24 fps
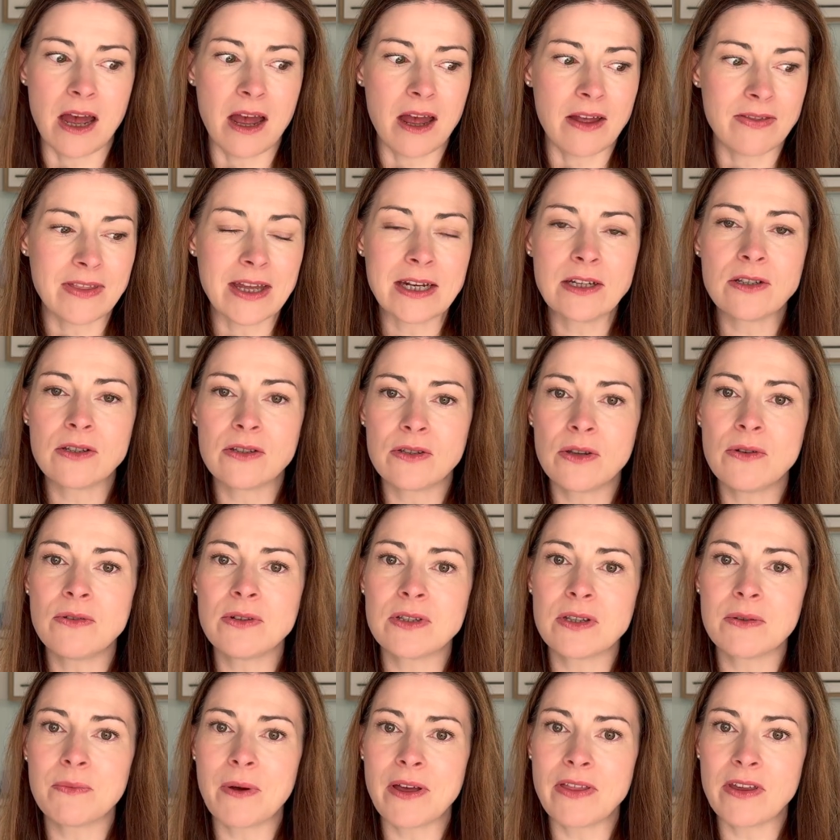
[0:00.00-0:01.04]
And then as soon as
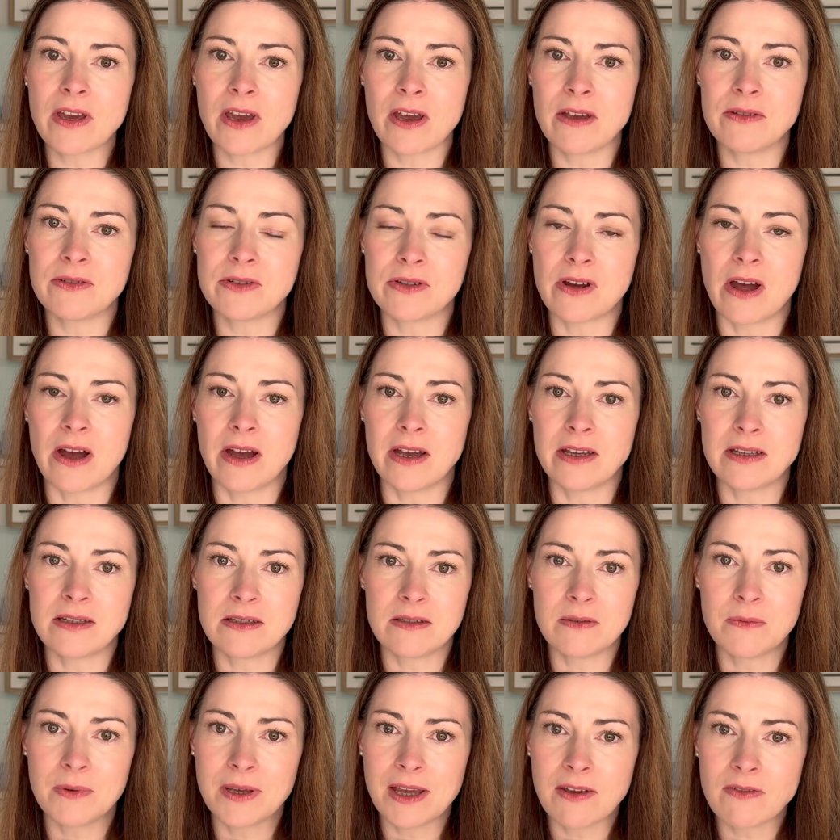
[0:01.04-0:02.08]
the weather goes nice,
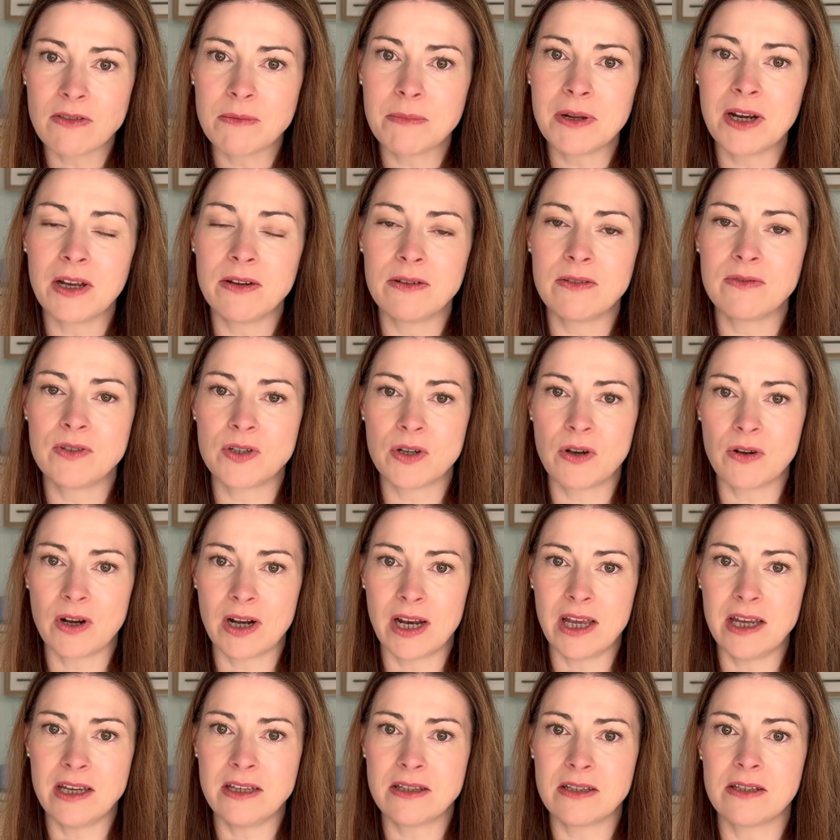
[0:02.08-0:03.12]
we give them a load of chocolate
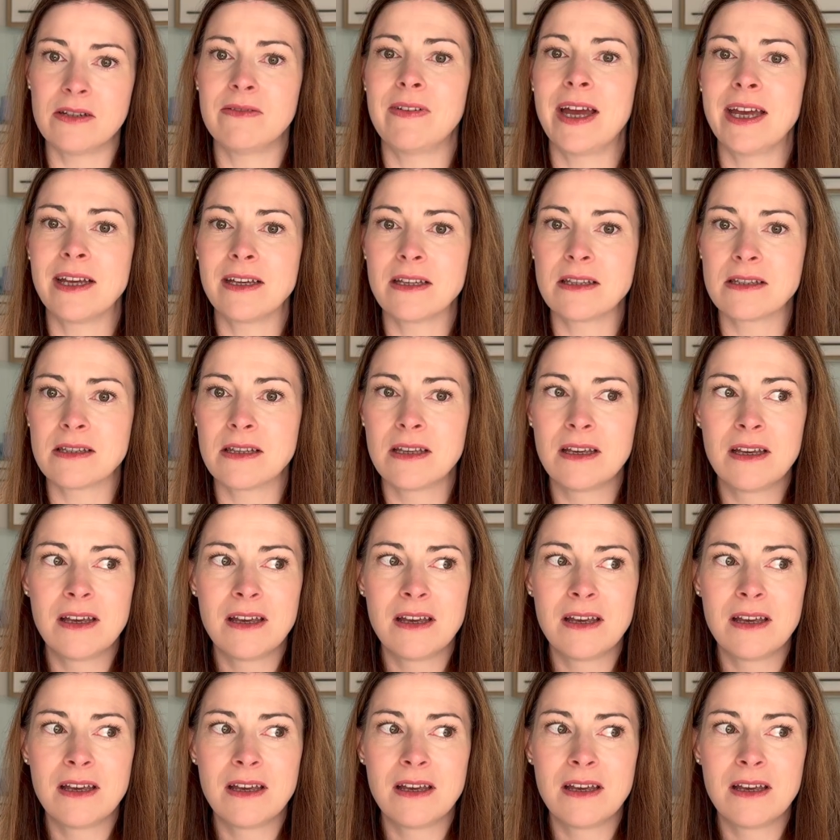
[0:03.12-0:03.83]
Easter eggs